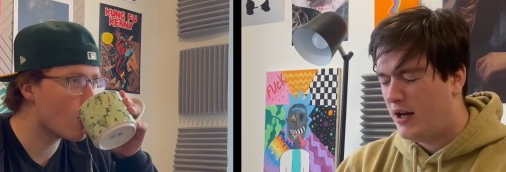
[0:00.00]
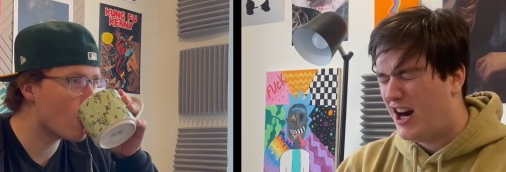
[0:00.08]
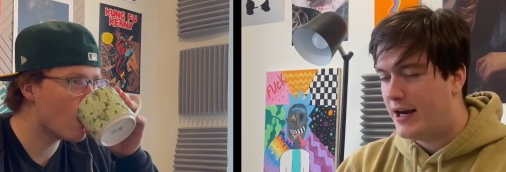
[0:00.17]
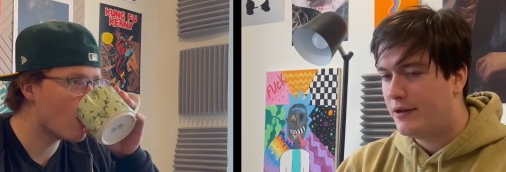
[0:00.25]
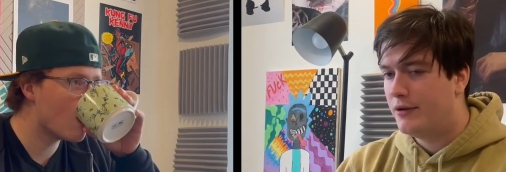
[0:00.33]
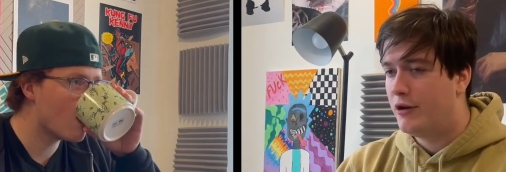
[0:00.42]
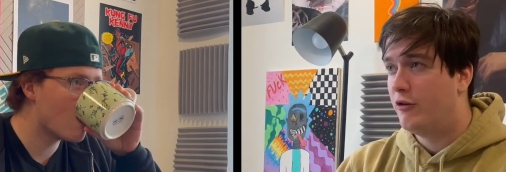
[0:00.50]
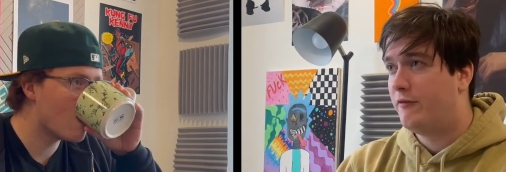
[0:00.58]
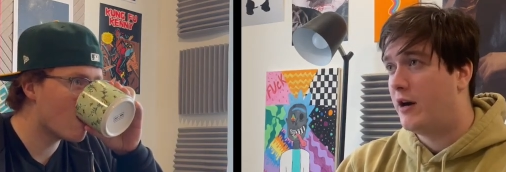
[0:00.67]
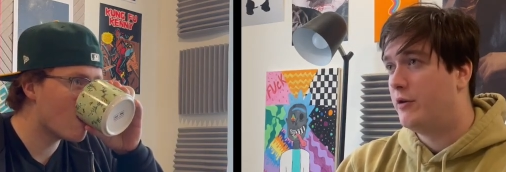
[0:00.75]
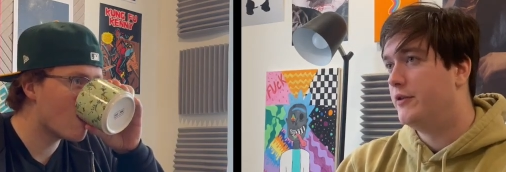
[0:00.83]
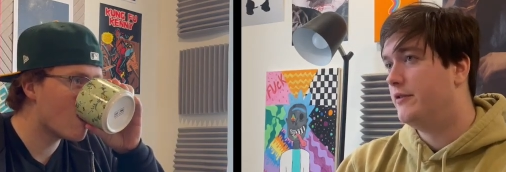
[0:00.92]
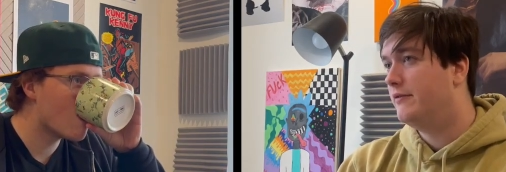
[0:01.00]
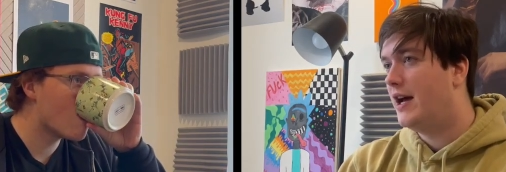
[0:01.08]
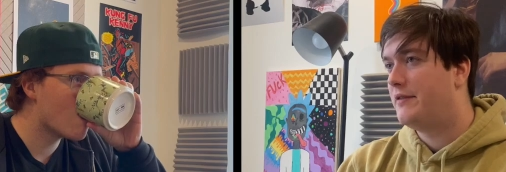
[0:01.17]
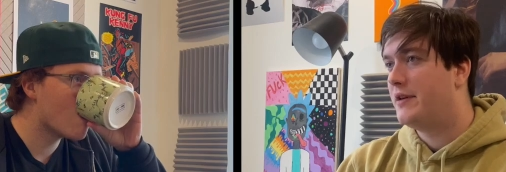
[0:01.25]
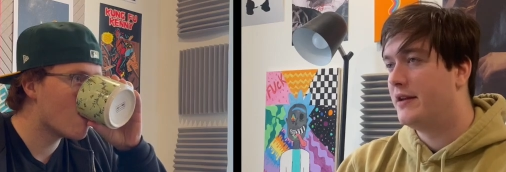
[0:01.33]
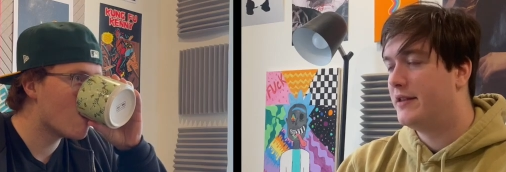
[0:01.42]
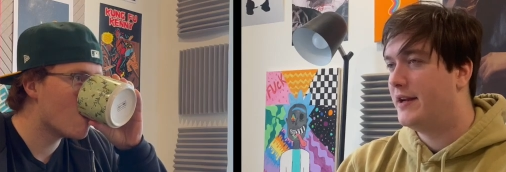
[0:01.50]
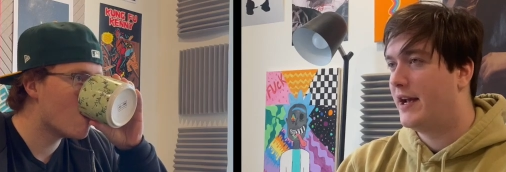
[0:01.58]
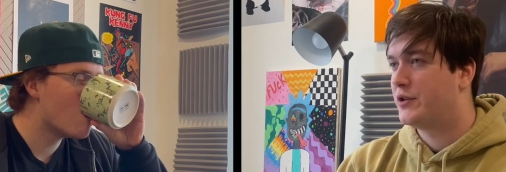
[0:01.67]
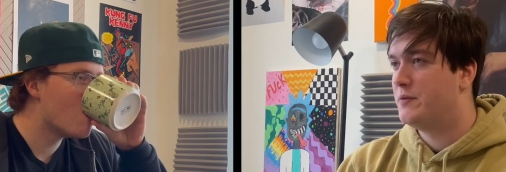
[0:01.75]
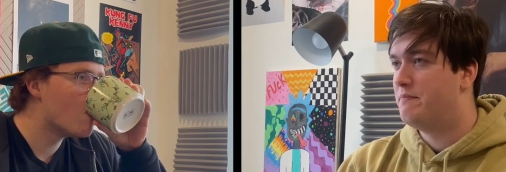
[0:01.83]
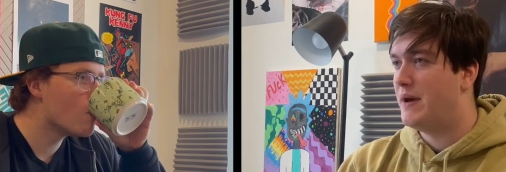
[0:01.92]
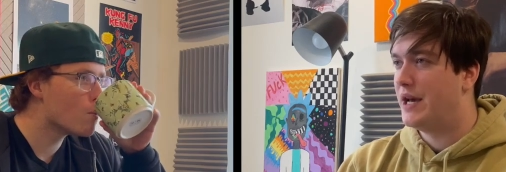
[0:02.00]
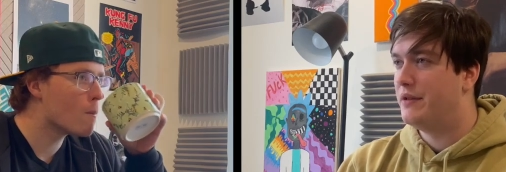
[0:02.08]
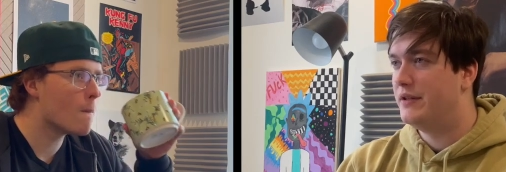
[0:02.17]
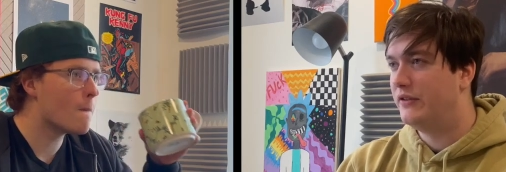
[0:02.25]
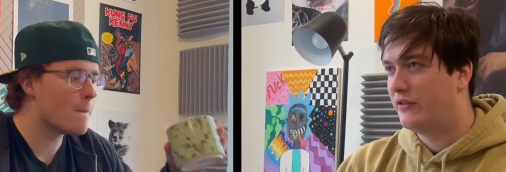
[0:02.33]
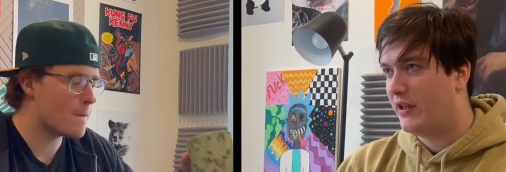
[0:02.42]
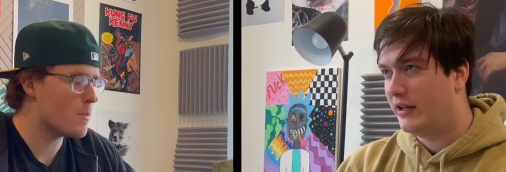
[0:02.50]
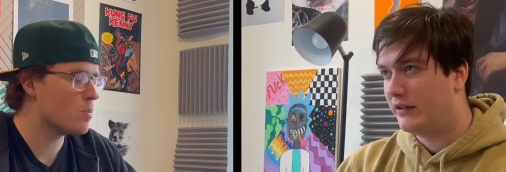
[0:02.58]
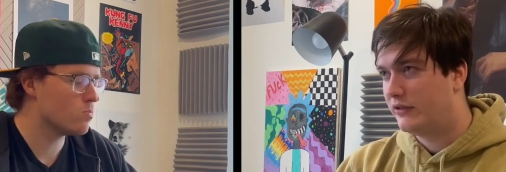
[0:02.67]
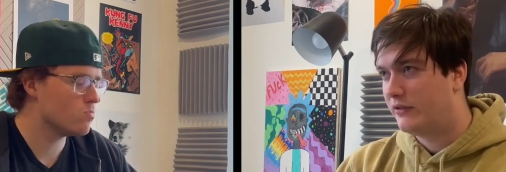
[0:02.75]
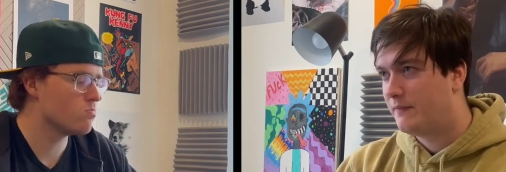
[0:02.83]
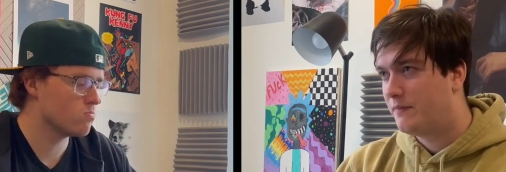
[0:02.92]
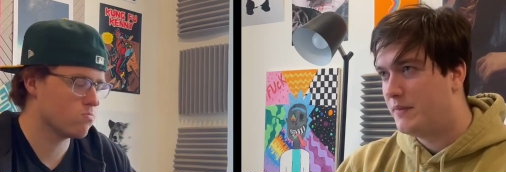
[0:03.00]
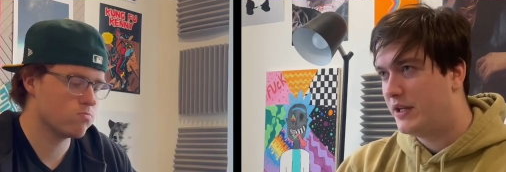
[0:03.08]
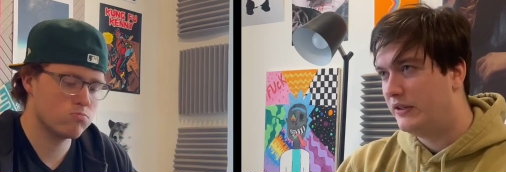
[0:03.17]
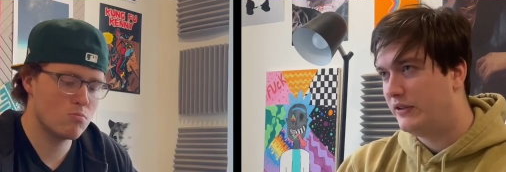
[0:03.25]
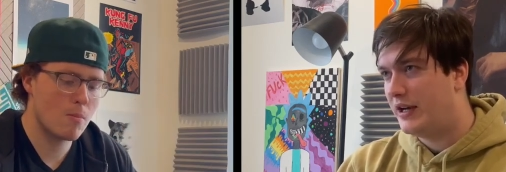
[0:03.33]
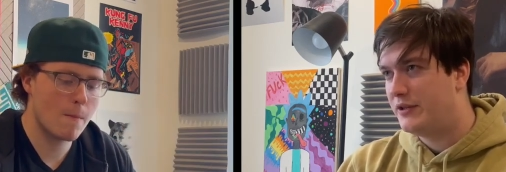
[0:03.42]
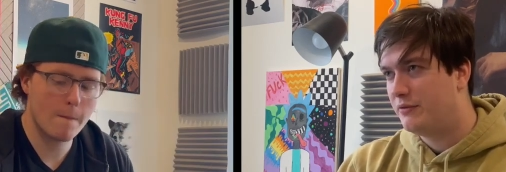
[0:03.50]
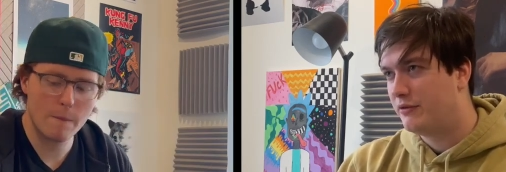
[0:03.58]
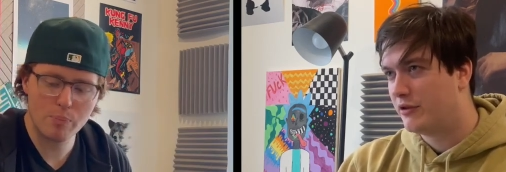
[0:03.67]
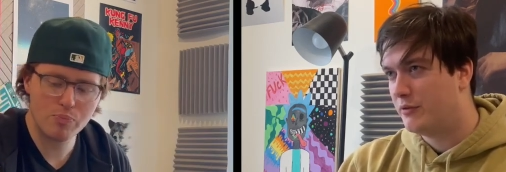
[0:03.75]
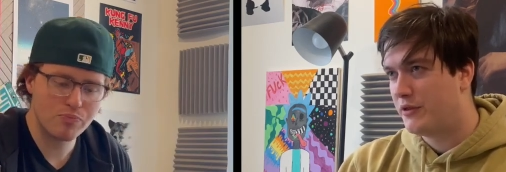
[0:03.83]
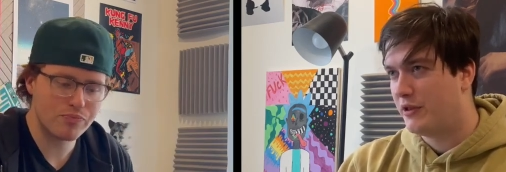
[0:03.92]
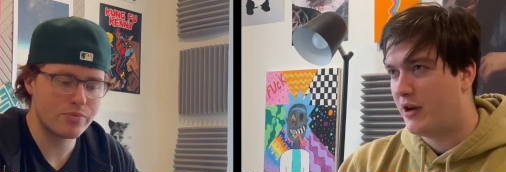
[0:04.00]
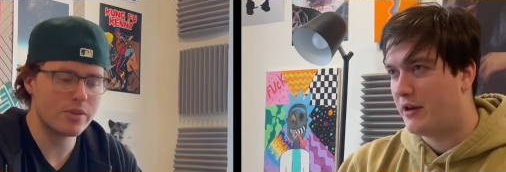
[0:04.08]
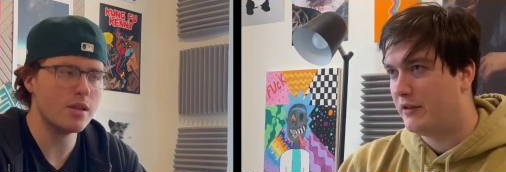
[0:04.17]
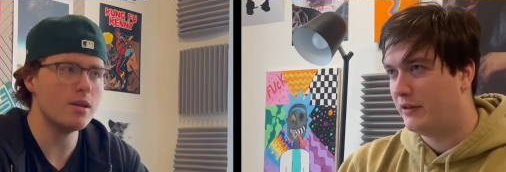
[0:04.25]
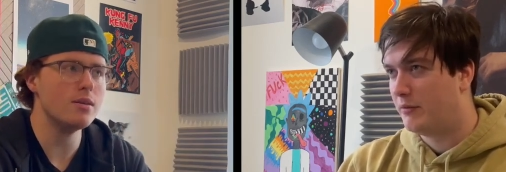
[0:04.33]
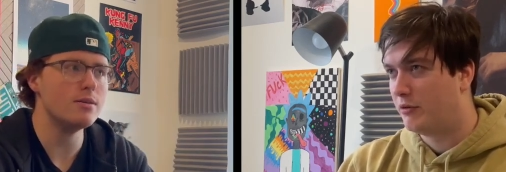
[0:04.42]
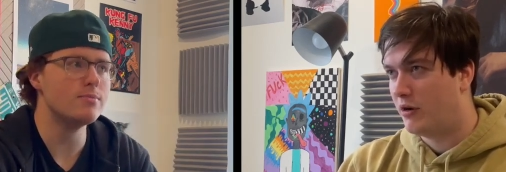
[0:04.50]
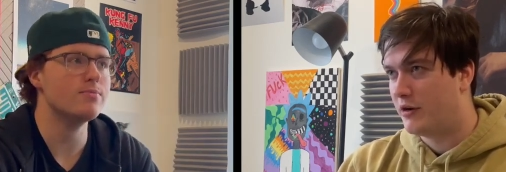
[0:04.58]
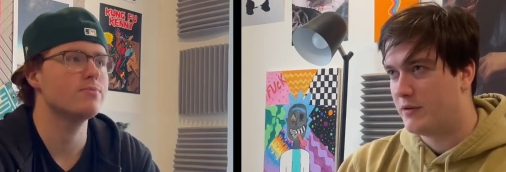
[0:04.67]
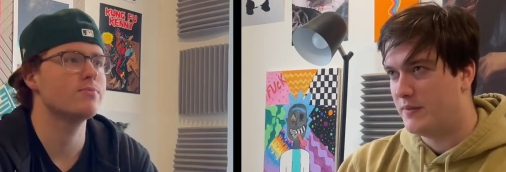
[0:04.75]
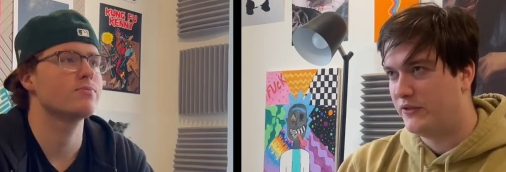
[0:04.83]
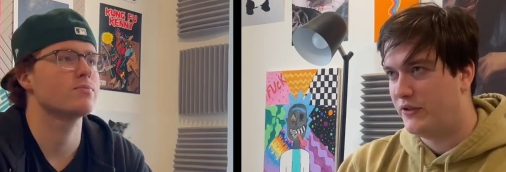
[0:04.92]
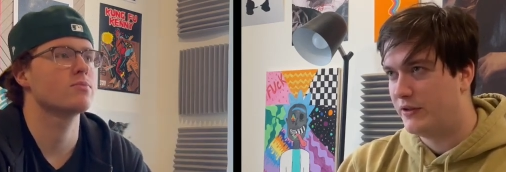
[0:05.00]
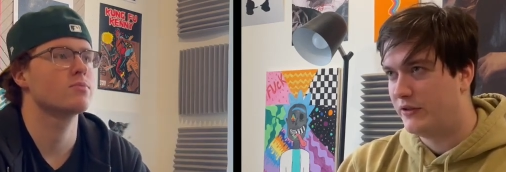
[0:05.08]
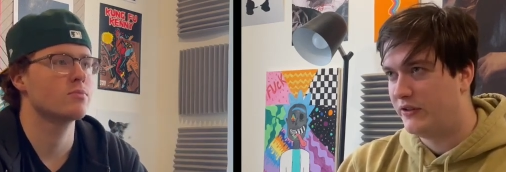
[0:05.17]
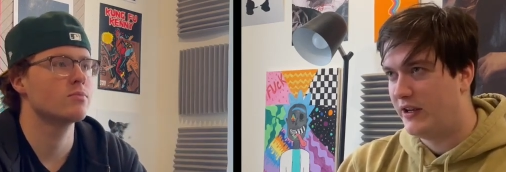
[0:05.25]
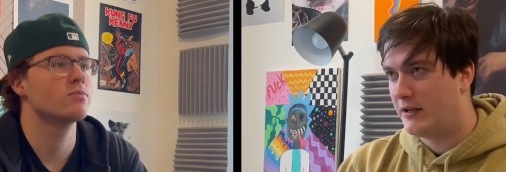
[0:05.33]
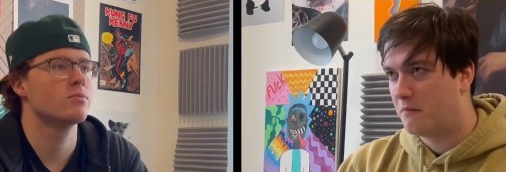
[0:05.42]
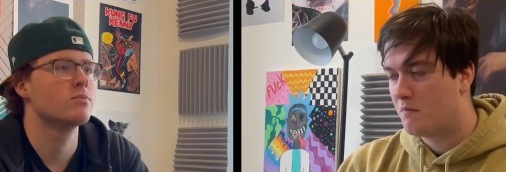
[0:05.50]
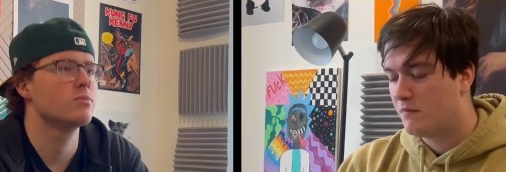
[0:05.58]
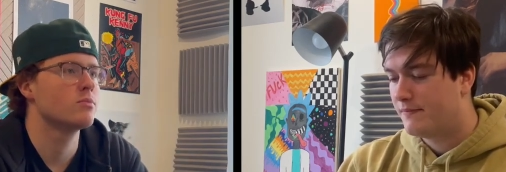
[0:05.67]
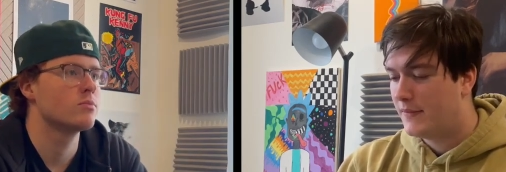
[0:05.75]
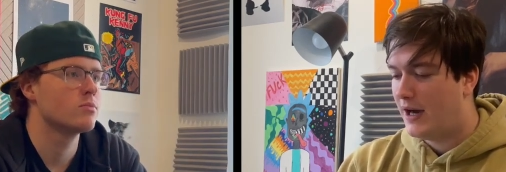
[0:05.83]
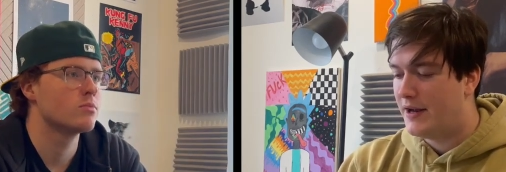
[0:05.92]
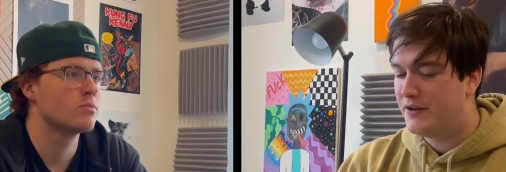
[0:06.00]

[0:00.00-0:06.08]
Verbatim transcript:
Speaker 1: I don't know if I would, at the end of the day, actually ban these things. Because I do agree with a lot of the liberal arguments that you're saying. I